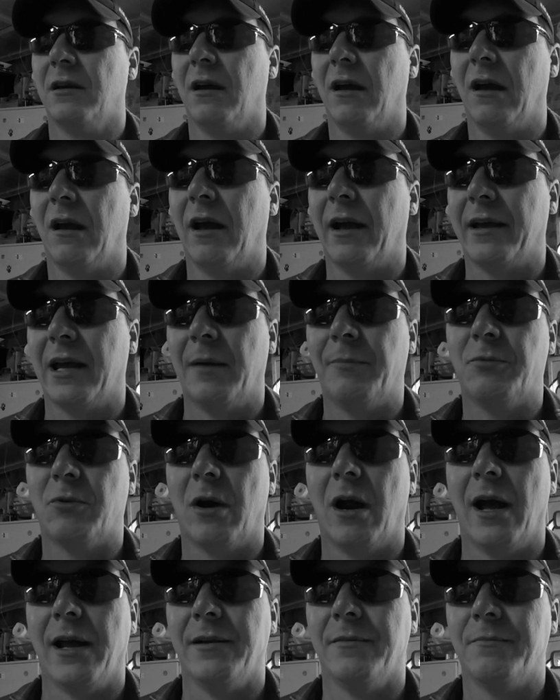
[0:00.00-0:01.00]
I kept
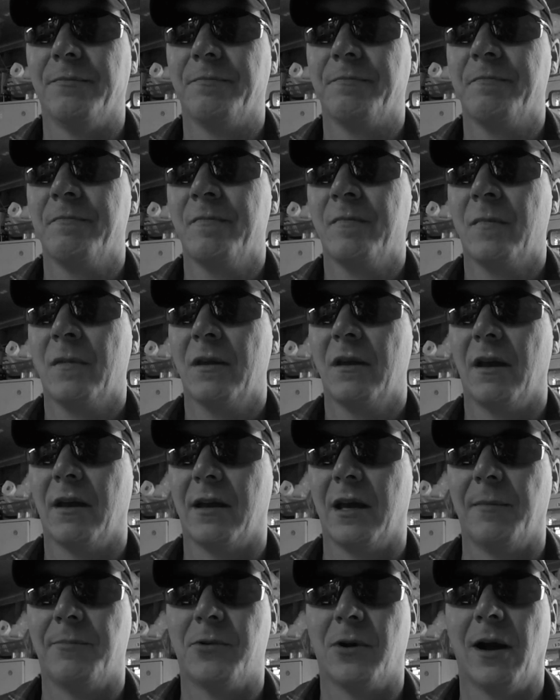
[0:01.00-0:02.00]
riding,
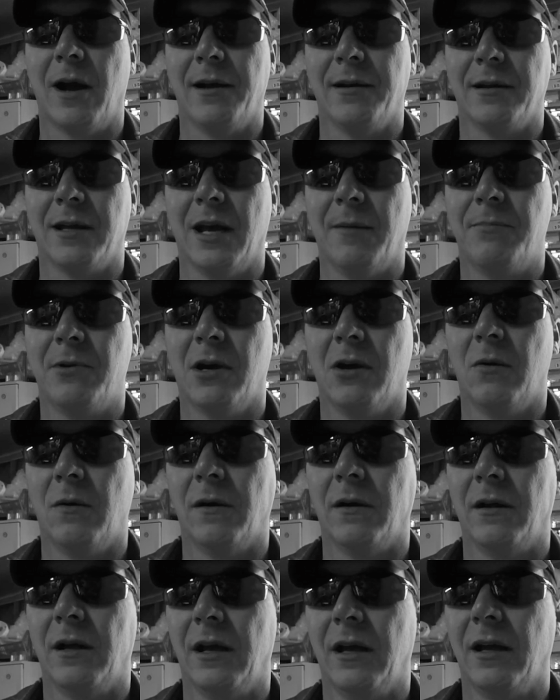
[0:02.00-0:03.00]
kept
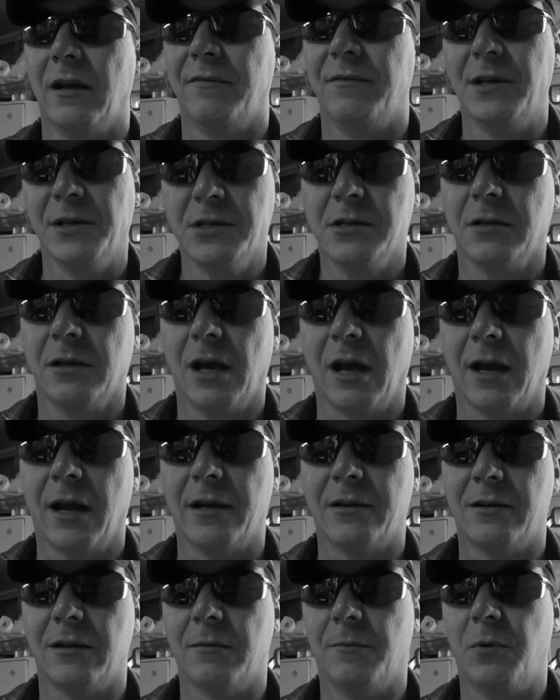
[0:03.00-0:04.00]
going. And eventually I
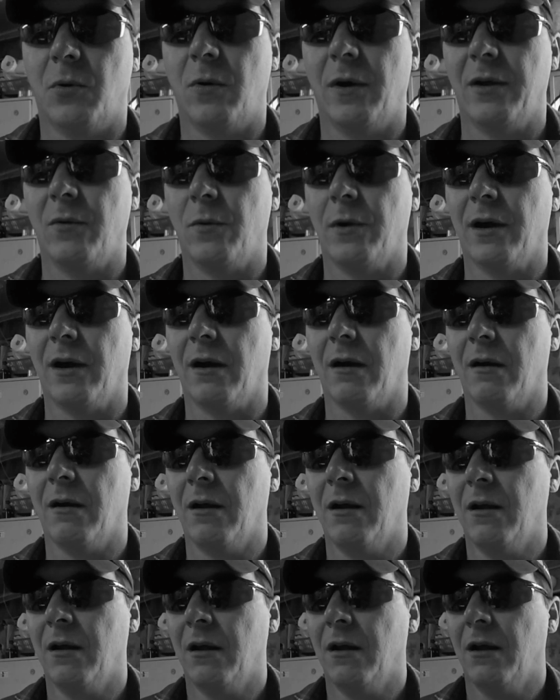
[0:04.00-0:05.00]
got to the point where
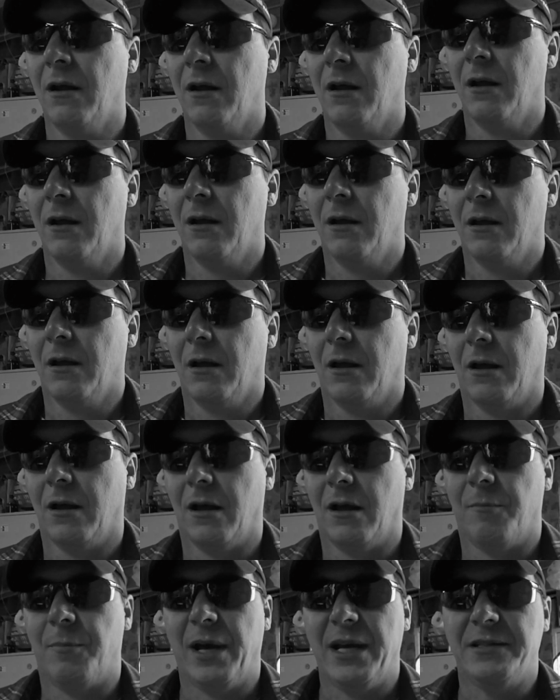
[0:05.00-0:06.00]

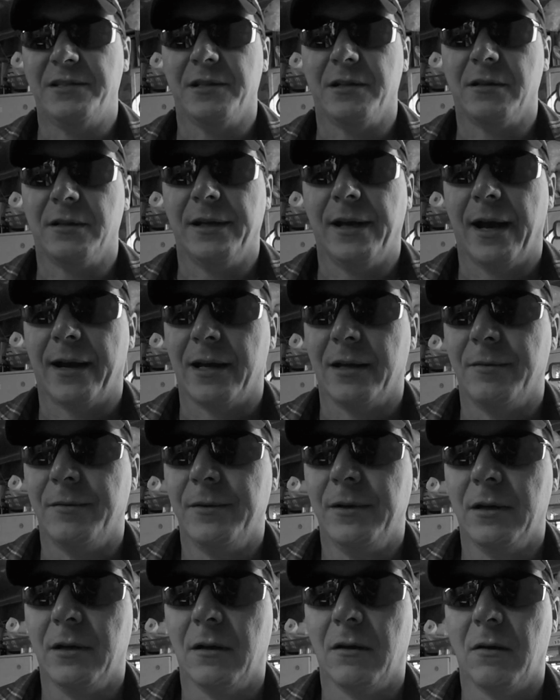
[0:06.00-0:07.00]
basically I could,
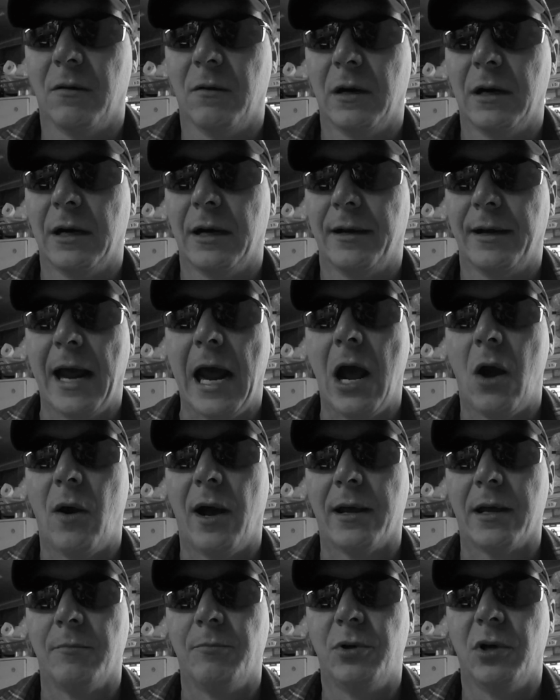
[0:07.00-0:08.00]
now I
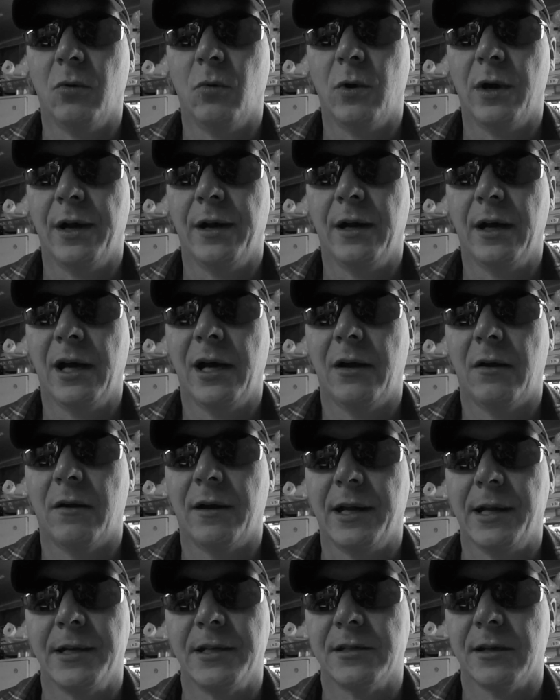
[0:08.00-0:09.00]
can put one nut on
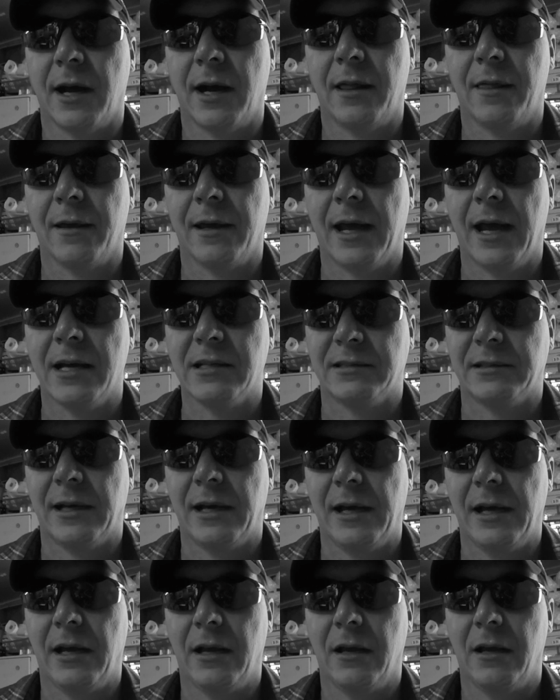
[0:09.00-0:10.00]
each side of the gas
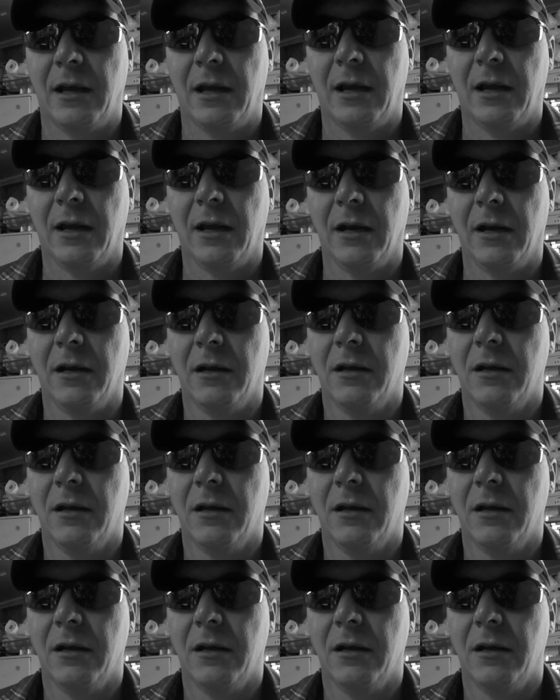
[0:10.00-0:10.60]
tank, and